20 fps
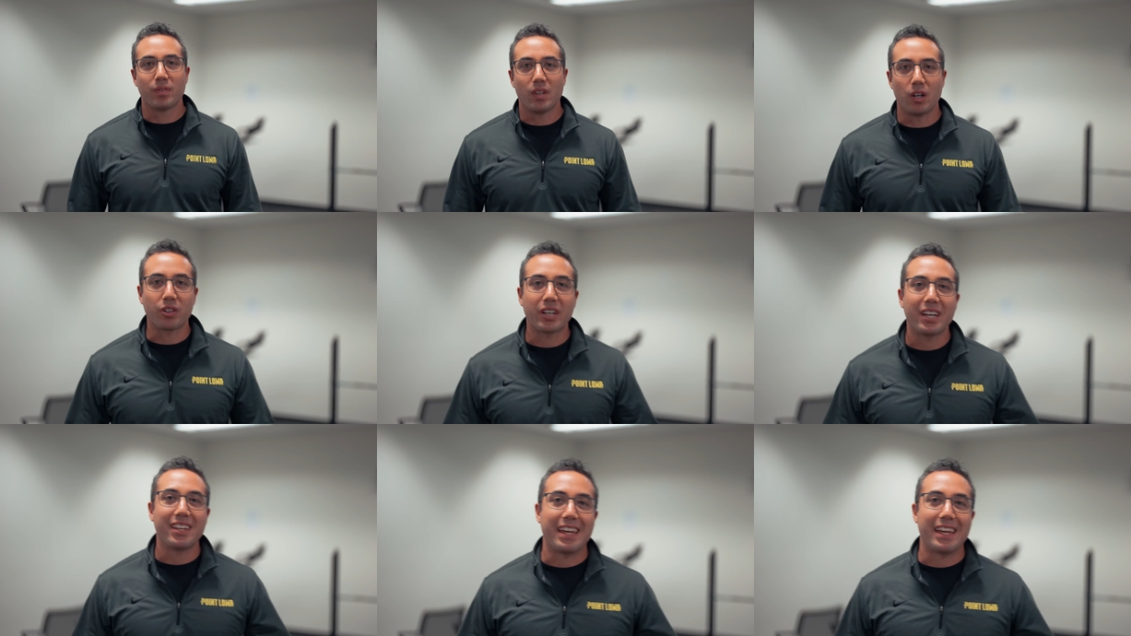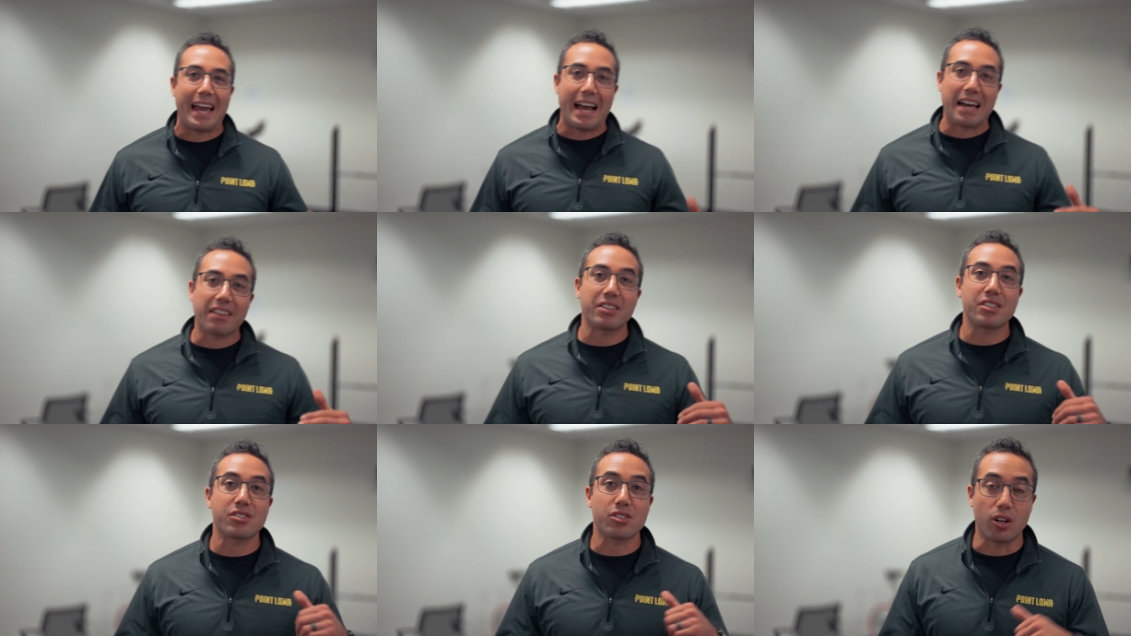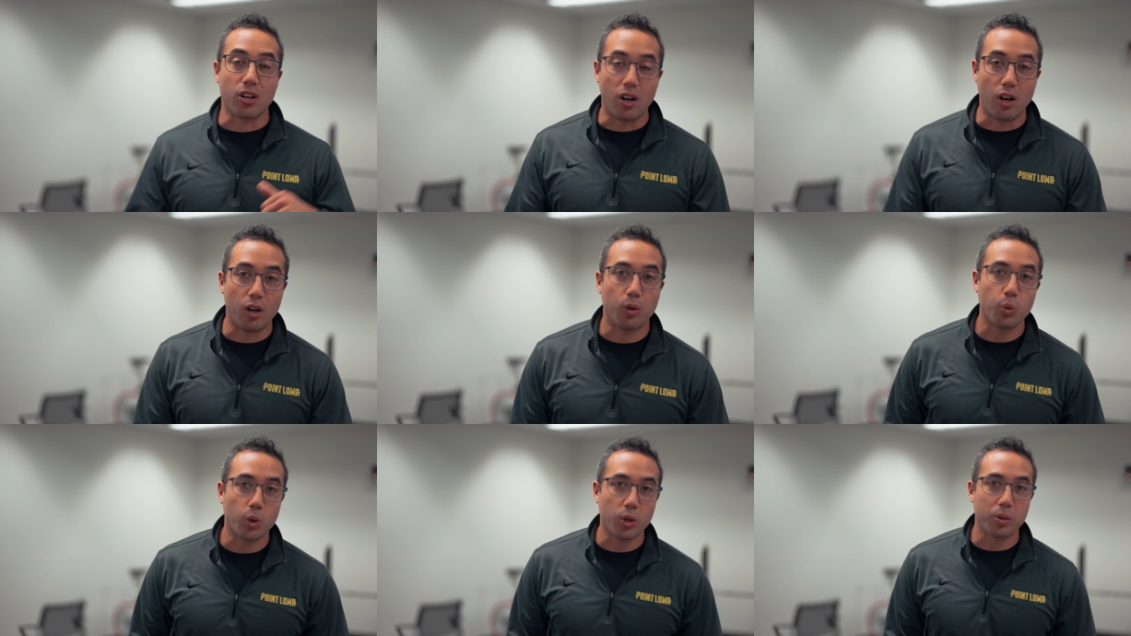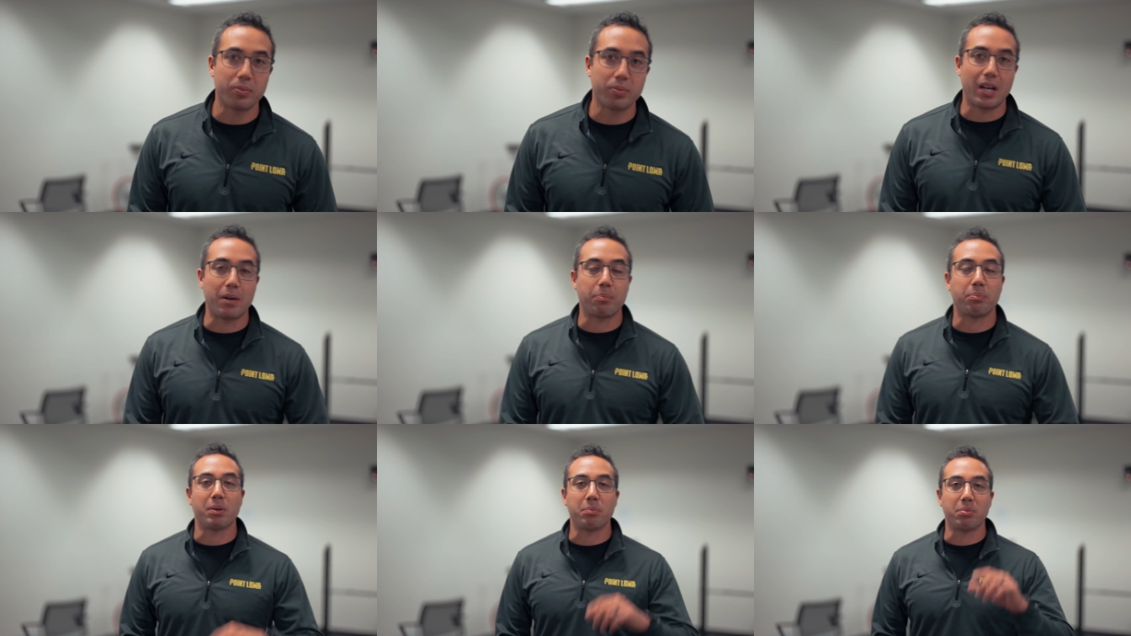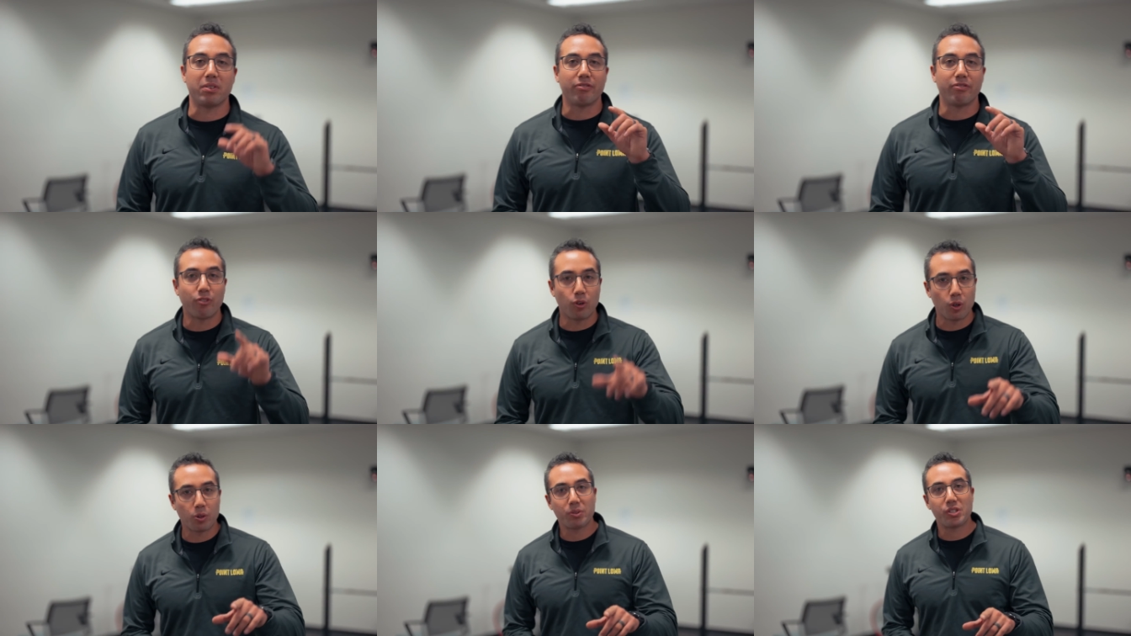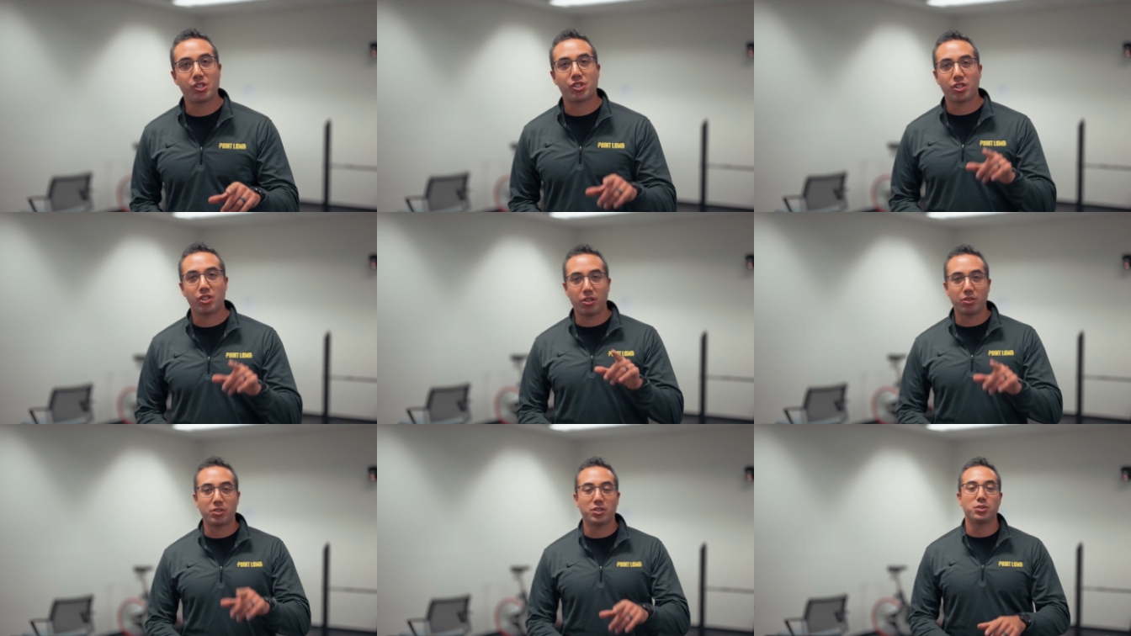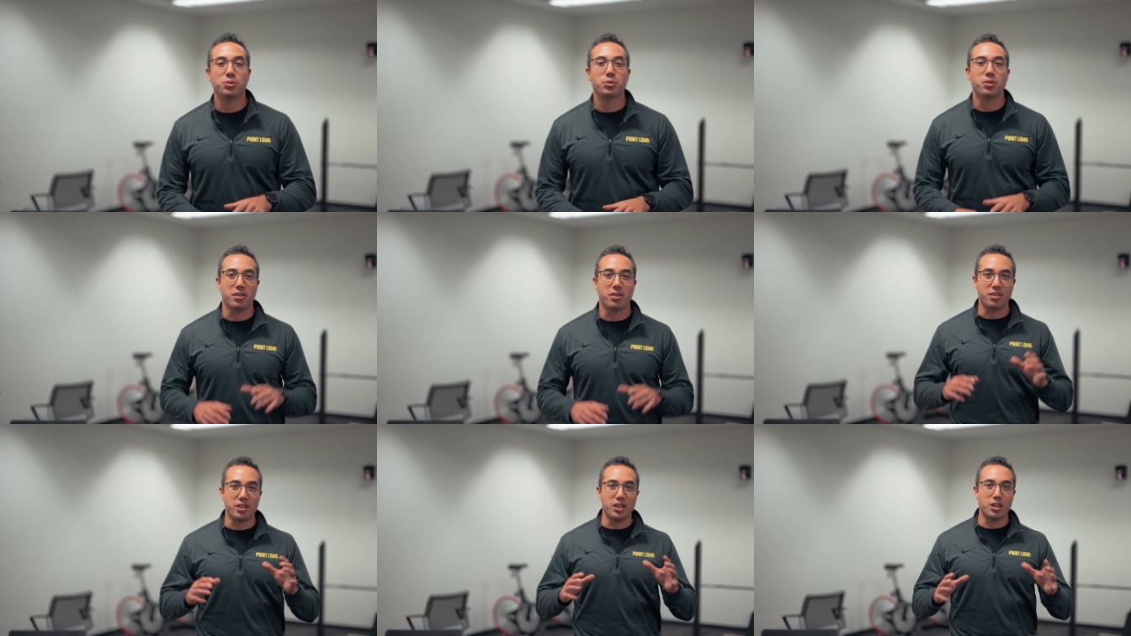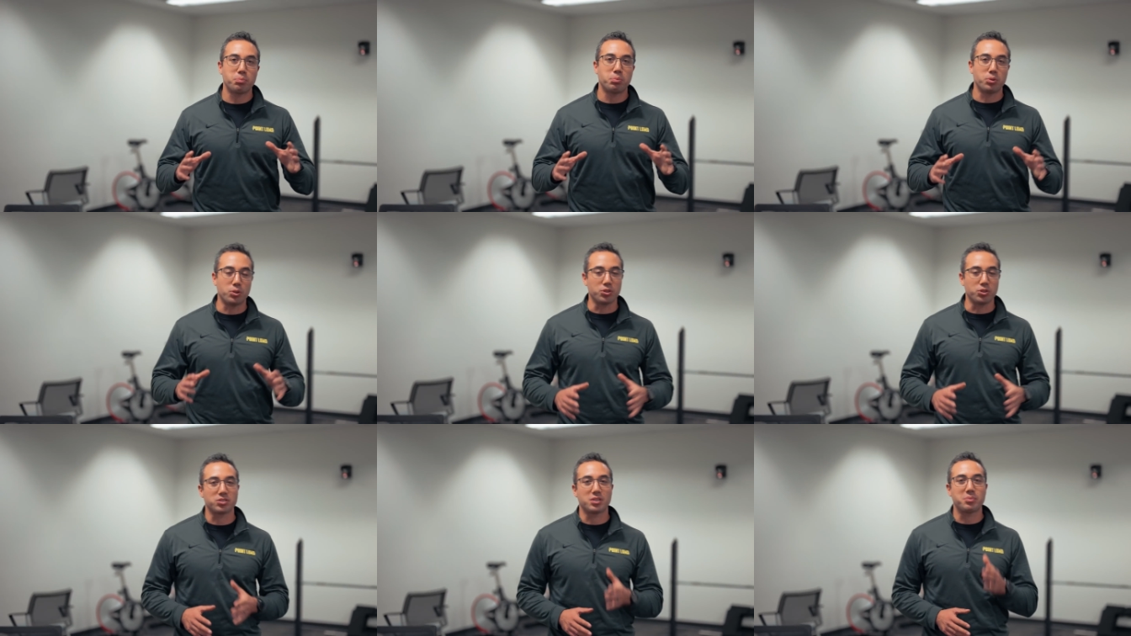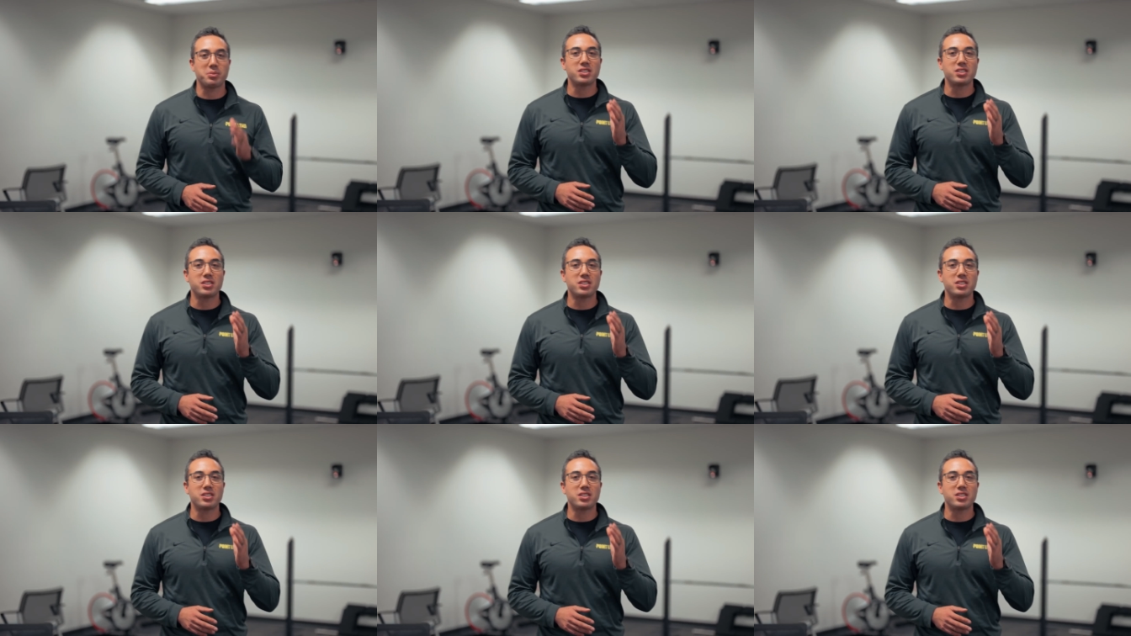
Okay, the athletes are all warmed up, but before we show you their pulls,